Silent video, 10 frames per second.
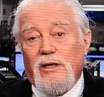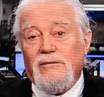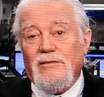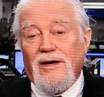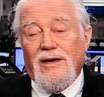way
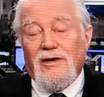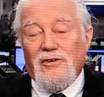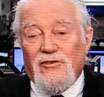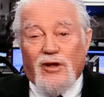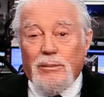of
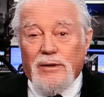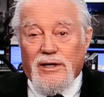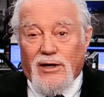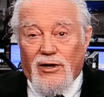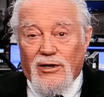stopping
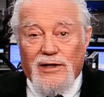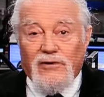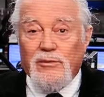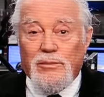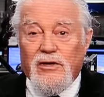it all is
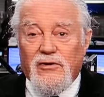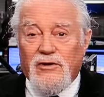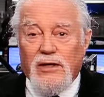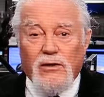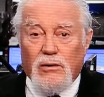simply to
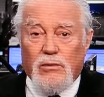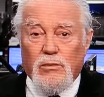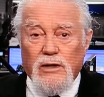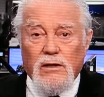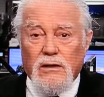say, no,
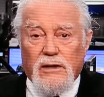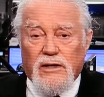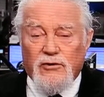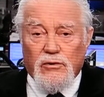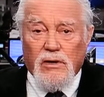we're not going to
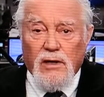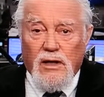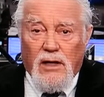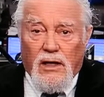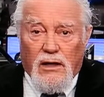issue
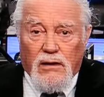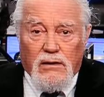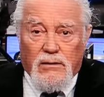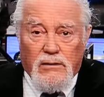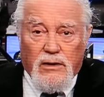
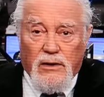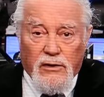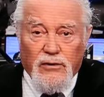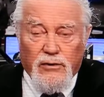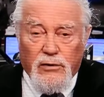an
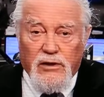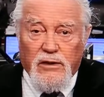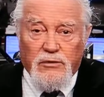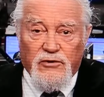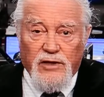authority
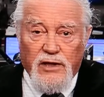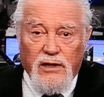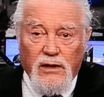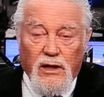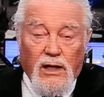to proceed.
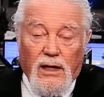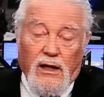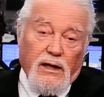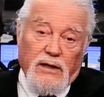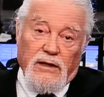
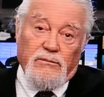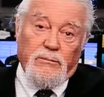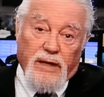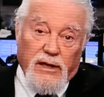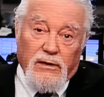And
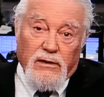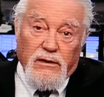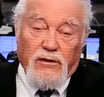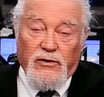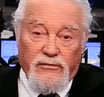even better,
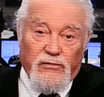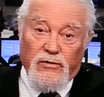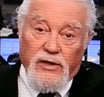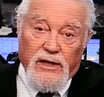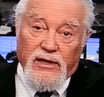
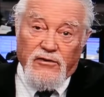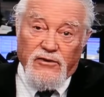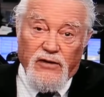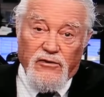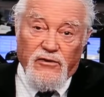for the United
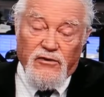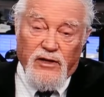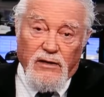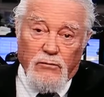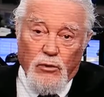States to
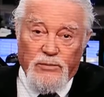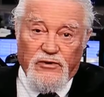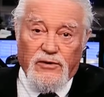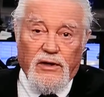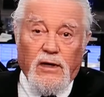say,
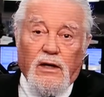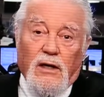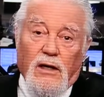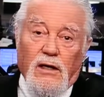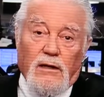whoops,
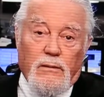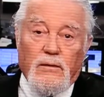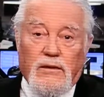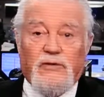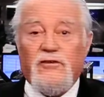
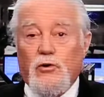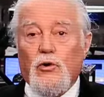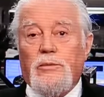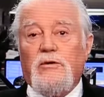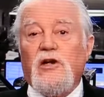it's the
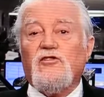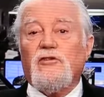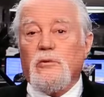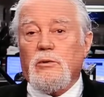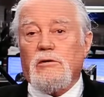
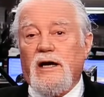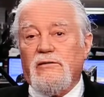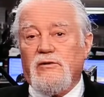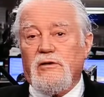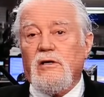corporation that we're
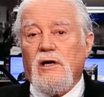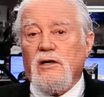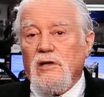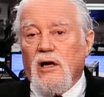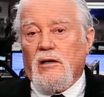after,
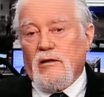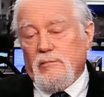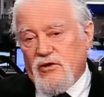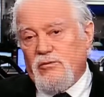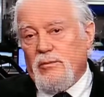not
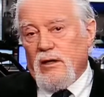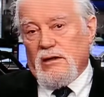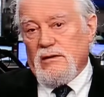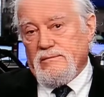Ms. Meng.